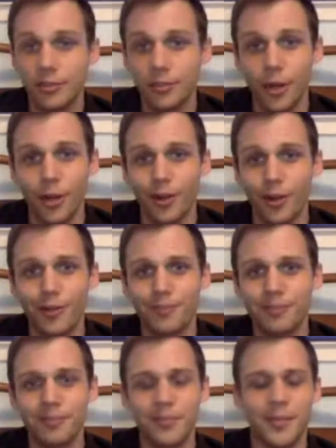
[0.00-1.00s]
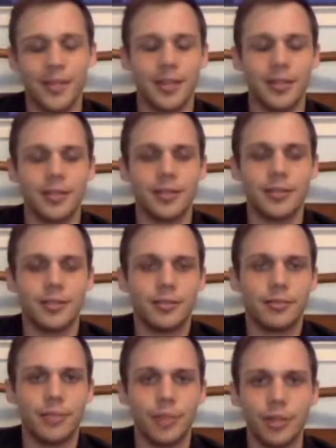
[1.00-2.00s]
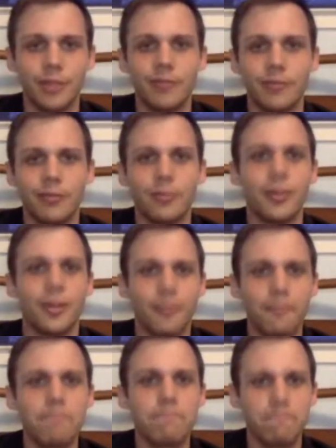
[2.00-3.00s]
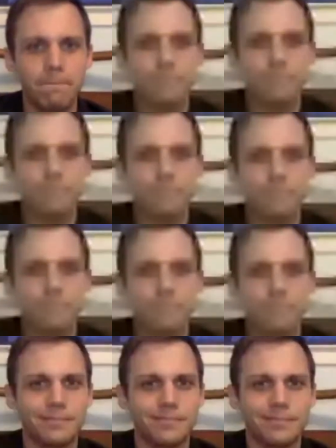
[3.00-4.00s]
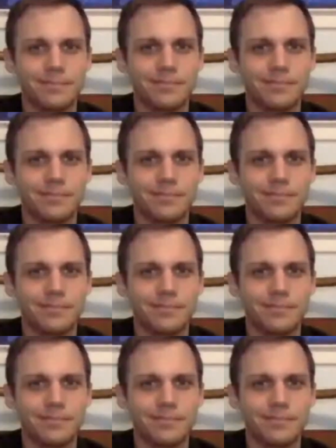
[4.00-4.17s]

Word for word: small and build up from there. Thank,